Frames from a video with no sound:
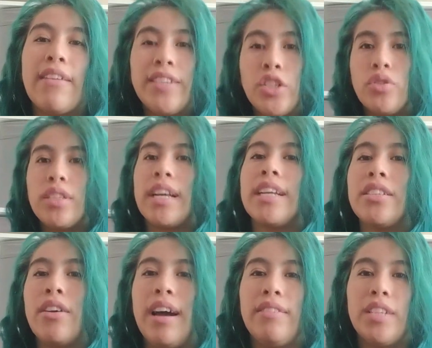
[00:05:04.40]
every 2 seconds
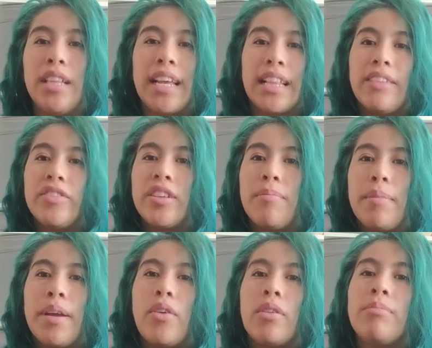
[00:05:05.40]
I'll have to like lift up
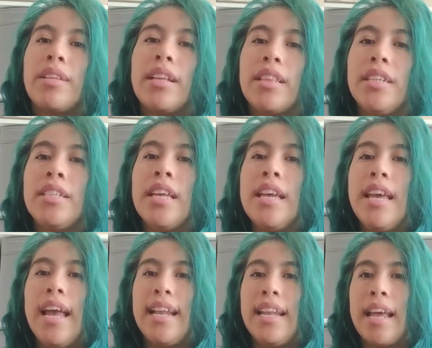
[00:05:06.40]
my arms like this
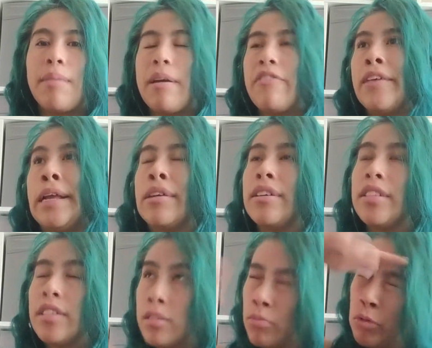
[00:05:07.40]
and like my fingers.